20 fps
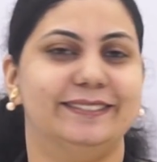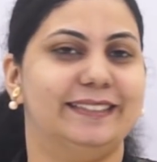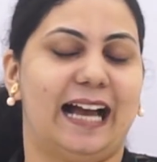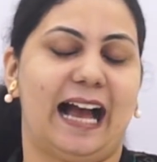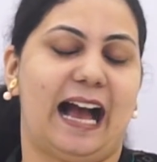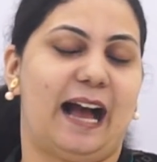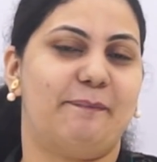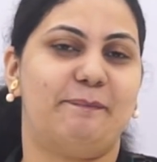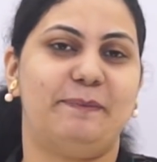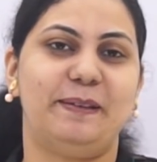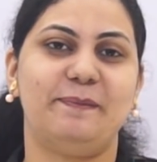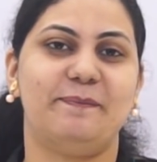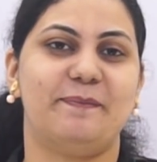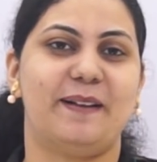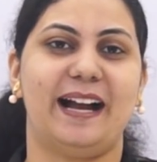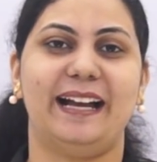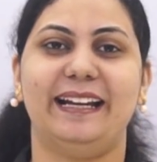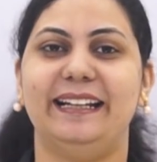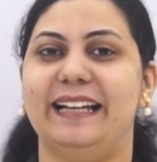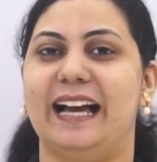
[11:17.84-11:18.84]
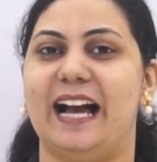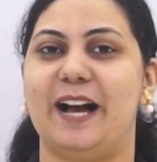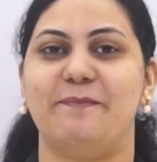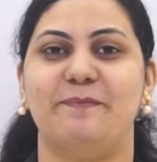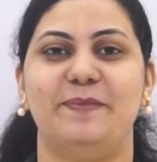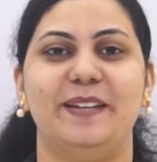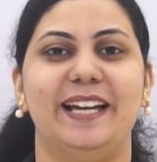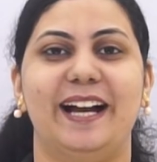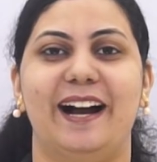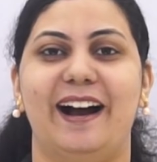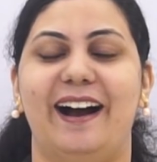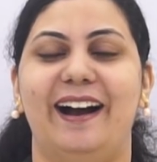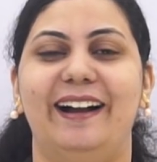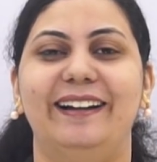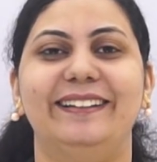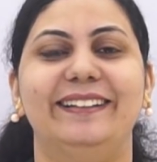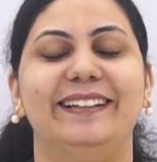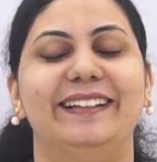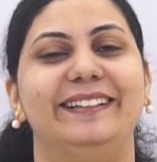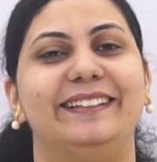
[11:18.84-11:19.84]
happy mind, happy heart,
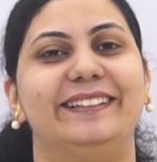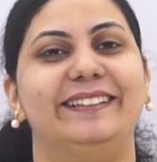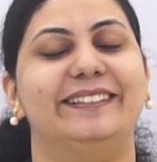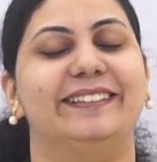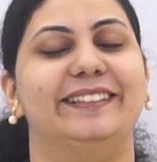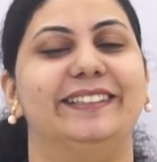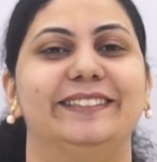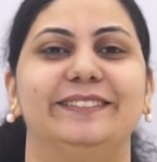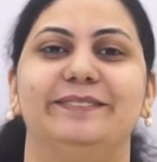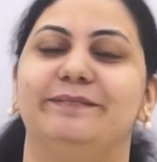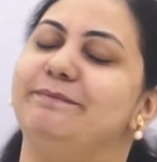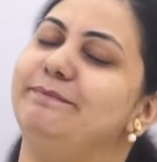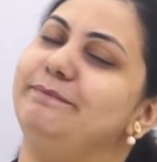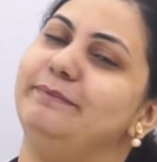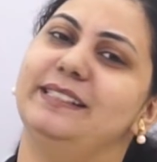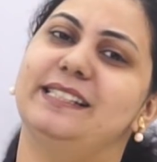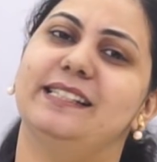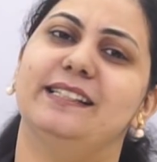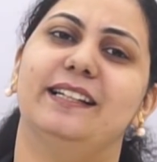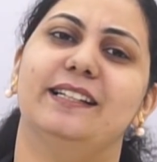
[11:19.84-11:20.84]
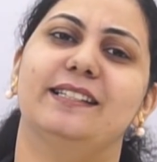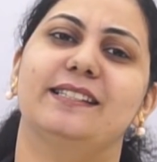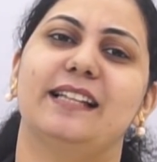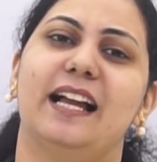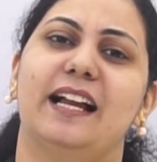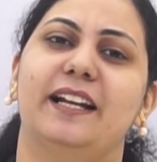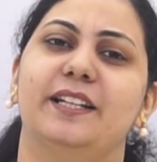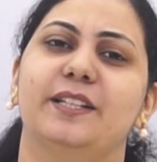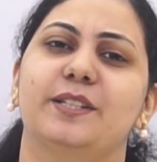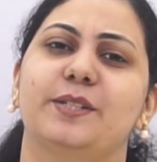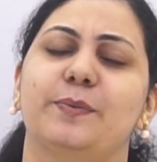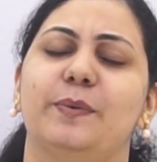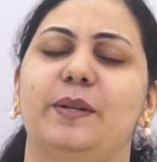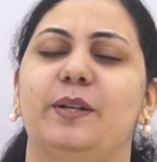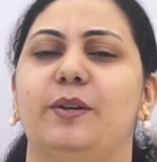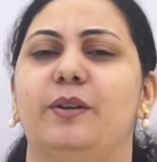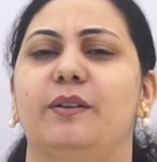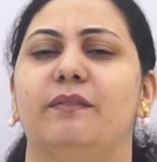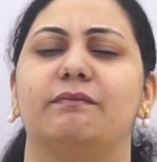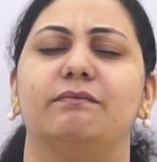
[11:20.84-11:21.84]
and misunderstandings will